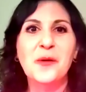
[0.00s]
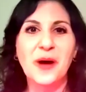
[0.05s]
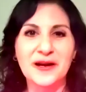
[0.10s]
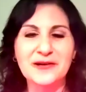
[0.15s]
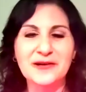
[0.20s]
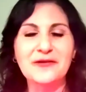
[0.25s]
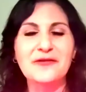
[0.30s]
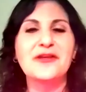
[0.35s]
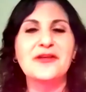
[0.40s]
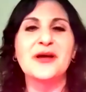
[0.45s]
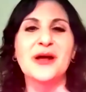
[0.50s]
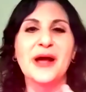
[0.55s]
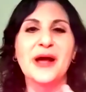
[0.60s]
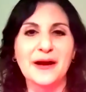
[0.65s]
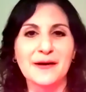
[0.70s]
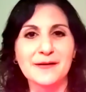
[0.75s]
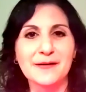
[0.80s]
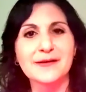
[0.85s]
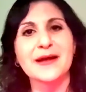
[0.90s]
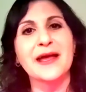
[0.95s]
under the
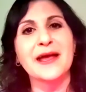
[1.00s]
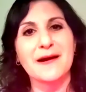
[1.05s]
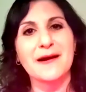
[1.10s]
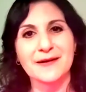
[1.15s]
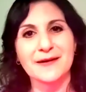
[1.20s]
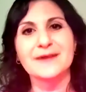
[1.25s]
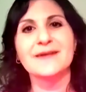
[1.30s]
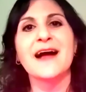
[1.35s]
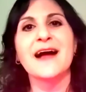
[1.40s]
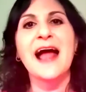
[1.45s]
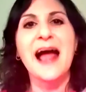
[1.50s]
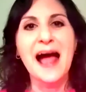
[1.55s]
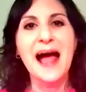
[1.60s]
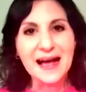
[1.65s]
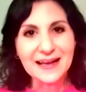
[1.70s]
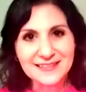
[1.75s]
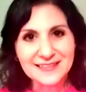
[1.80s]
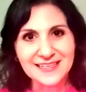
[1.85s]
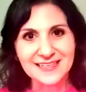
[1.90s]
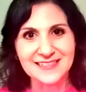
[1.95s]
Air Carrier
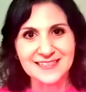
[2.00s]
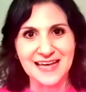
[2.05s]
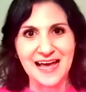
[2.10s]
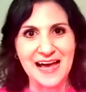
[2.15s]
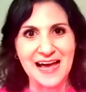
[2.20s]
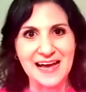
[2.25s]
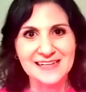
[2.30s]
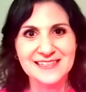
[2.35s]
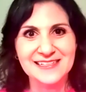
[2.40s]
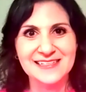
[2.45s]
Access Act,